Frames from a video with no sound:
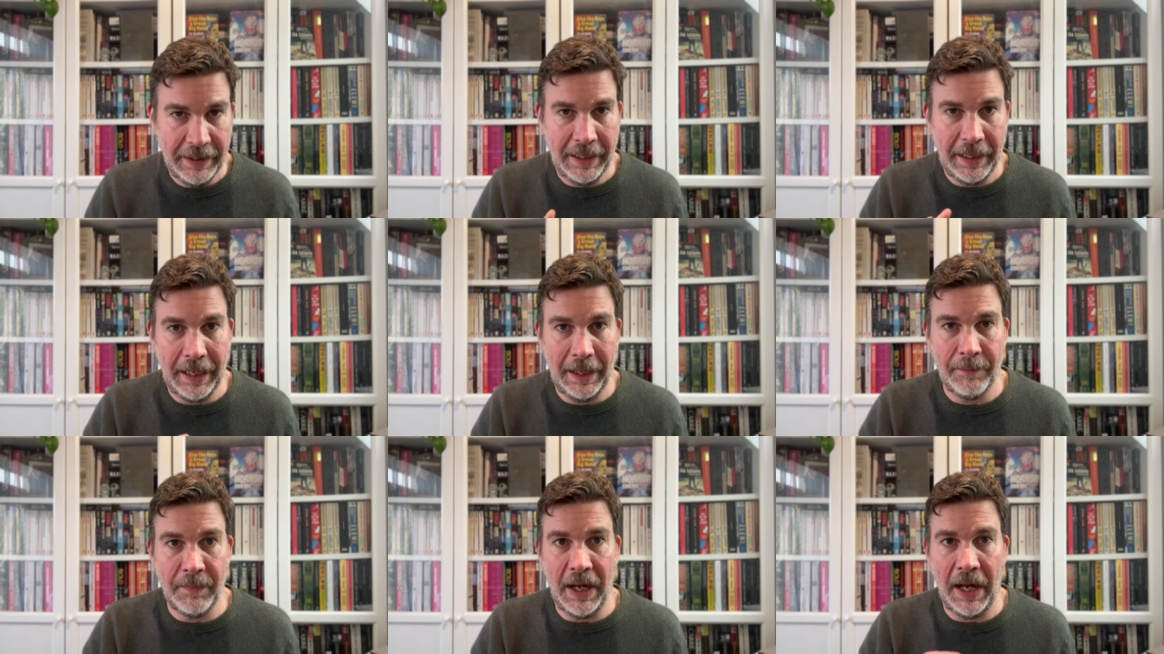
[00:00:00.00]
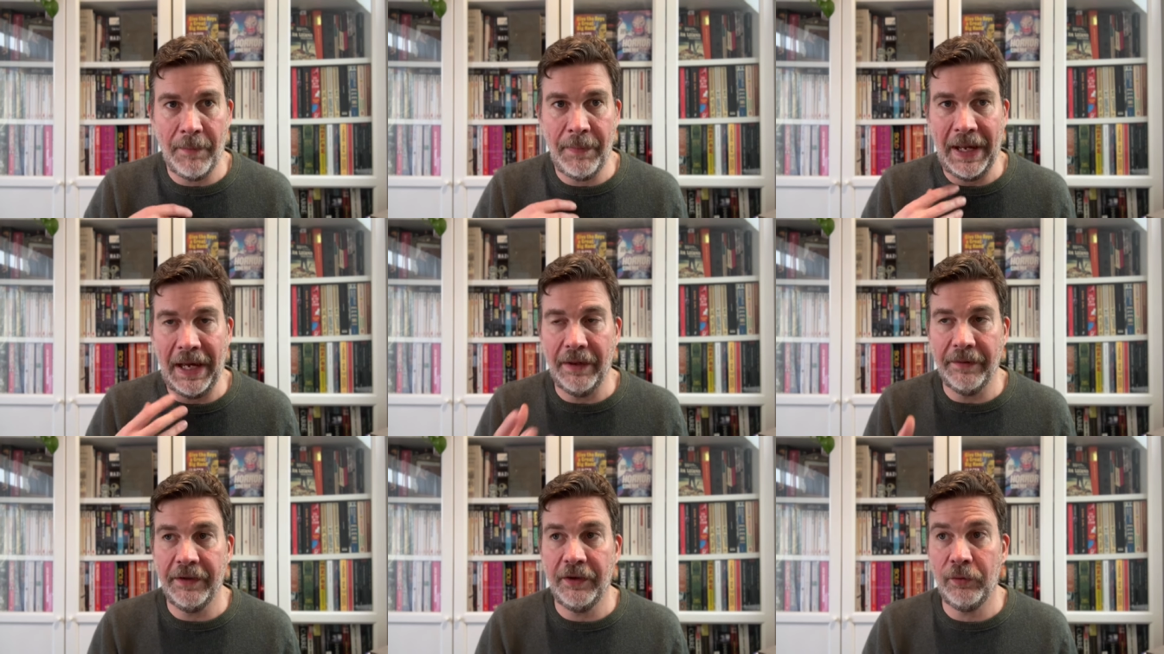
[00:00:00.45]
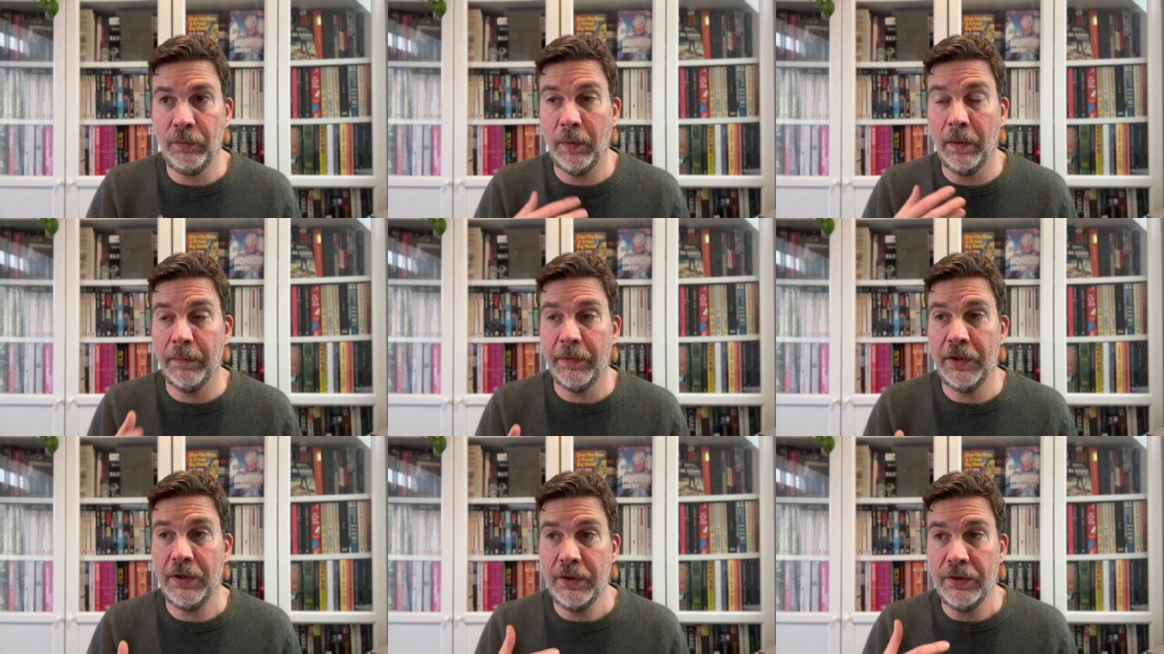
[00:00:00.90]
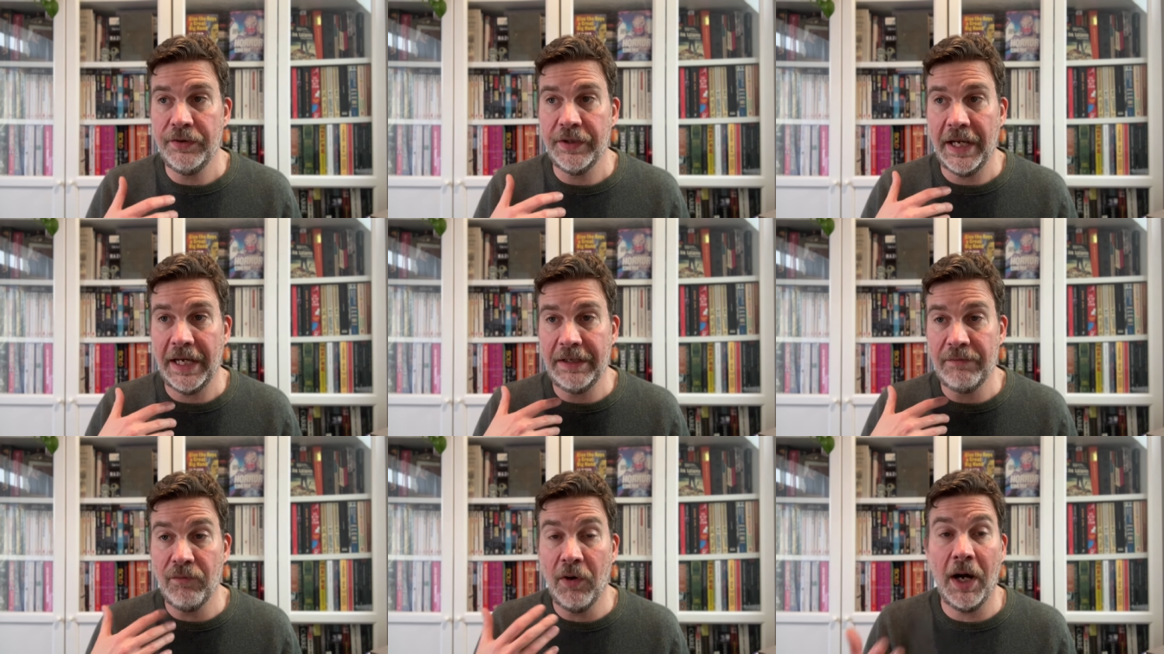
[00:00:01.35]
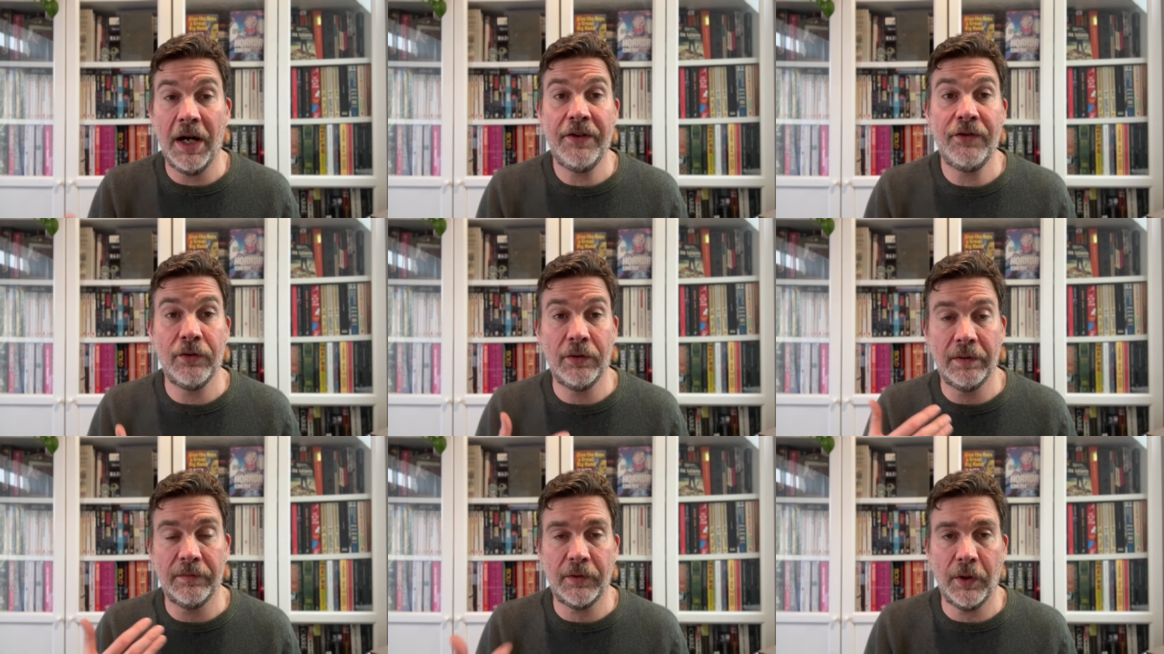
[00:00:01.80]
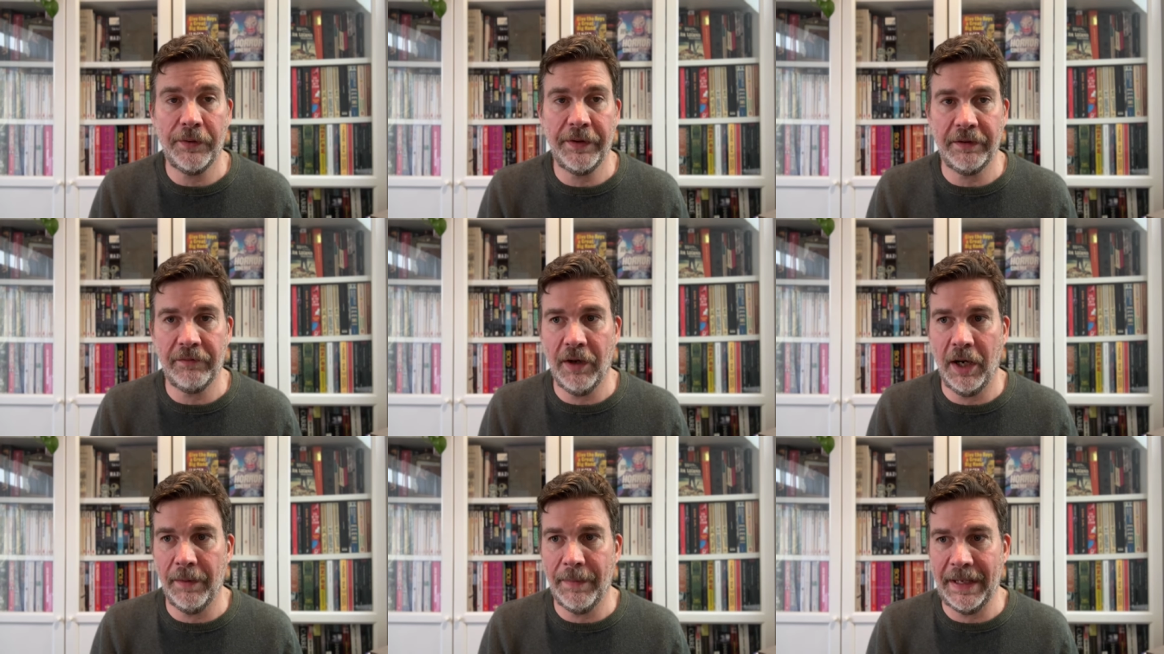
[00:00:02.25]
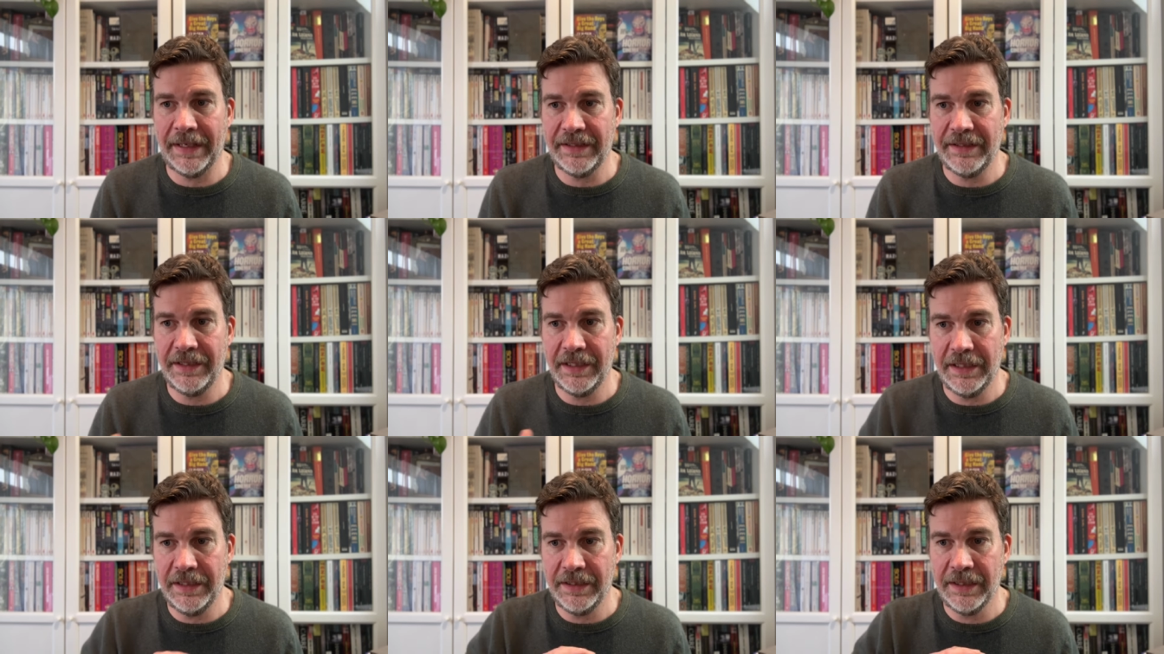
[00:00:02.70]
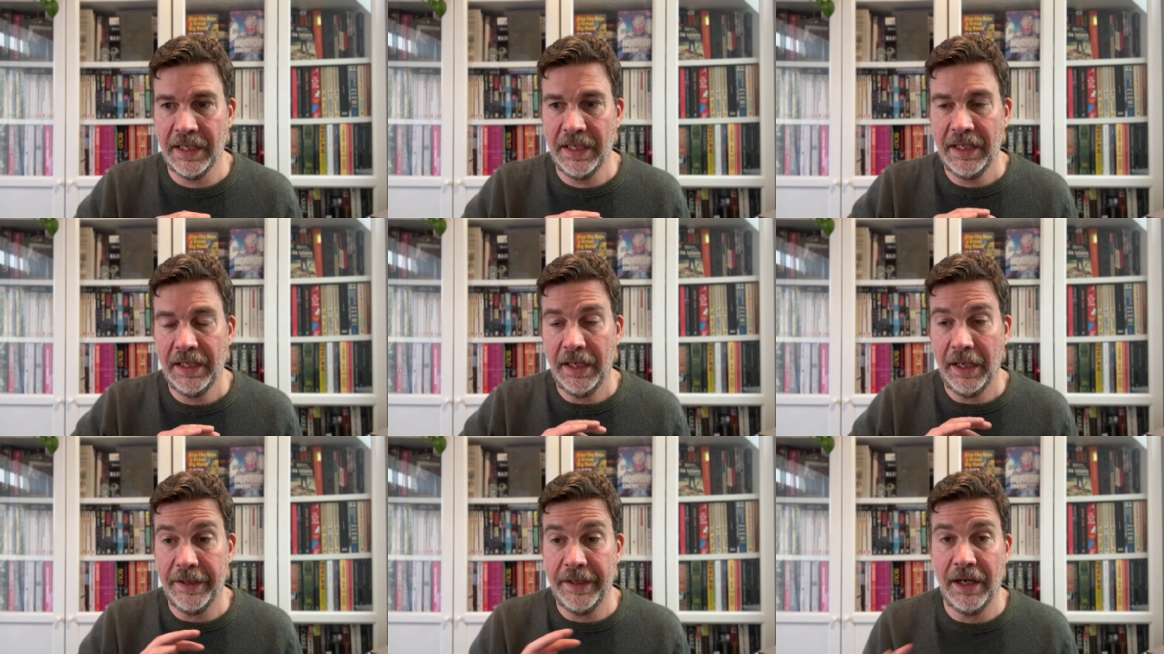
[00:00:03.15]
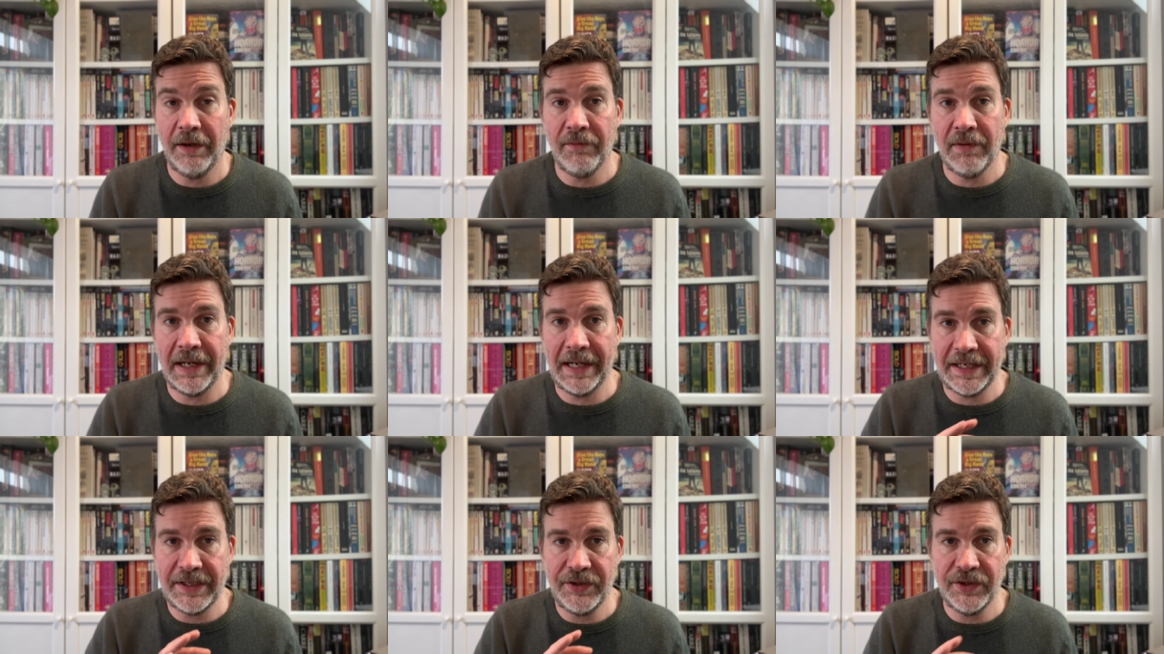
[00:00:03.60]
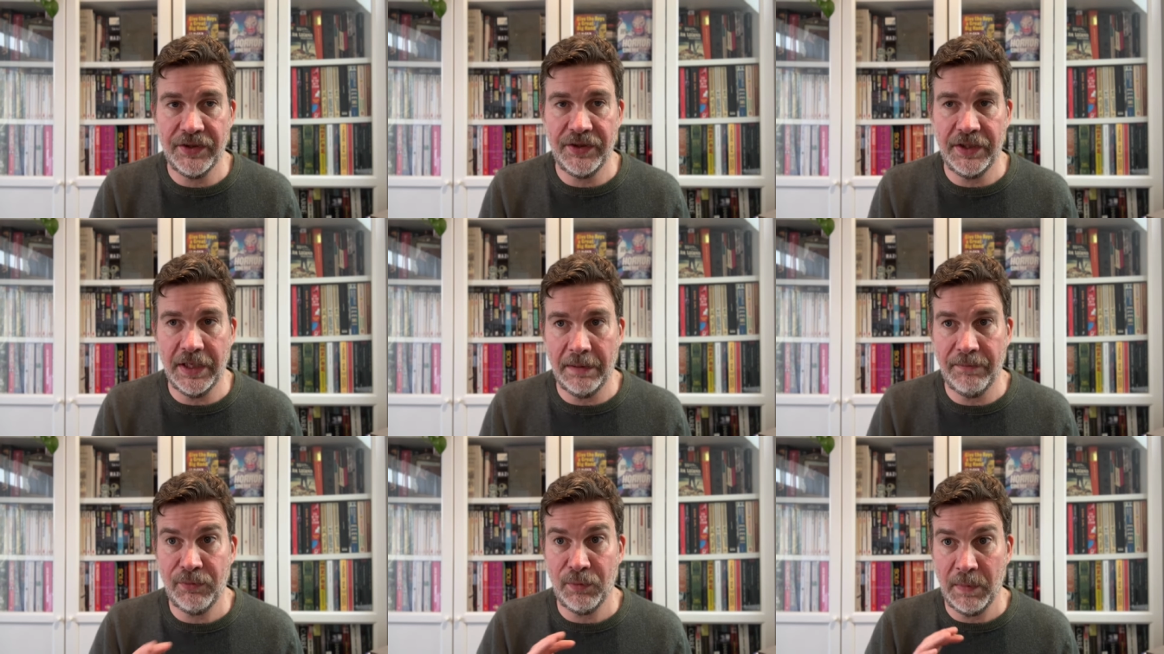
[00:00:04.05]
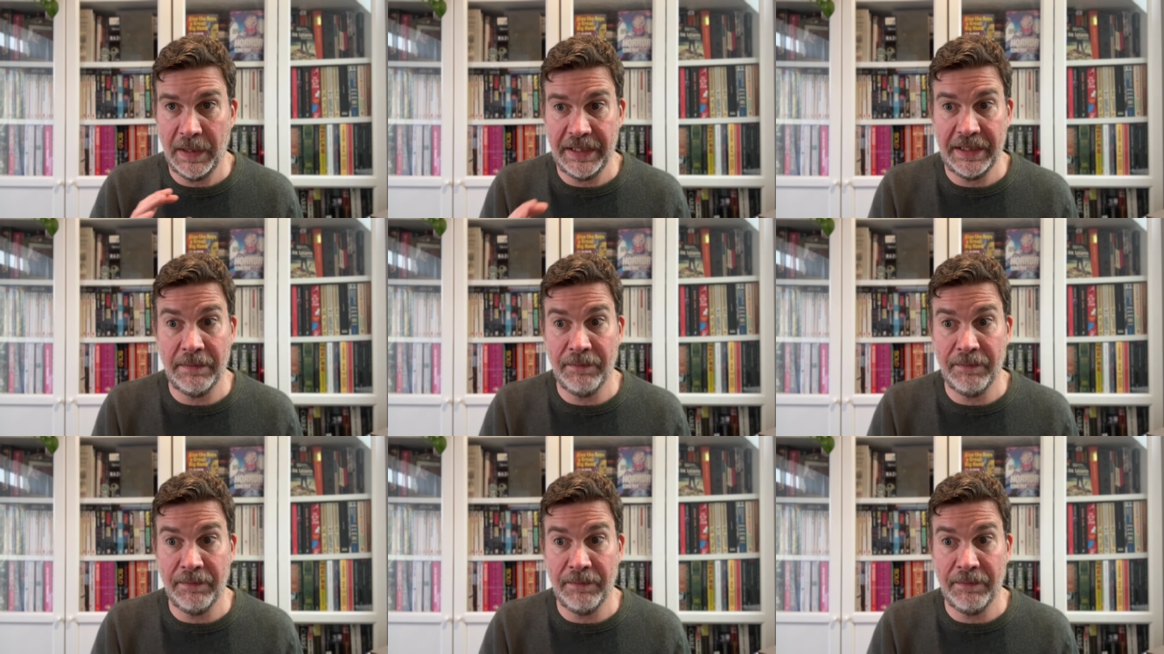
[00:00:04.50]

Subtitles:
about this woman who's a writer of gothic romances and her relationships with,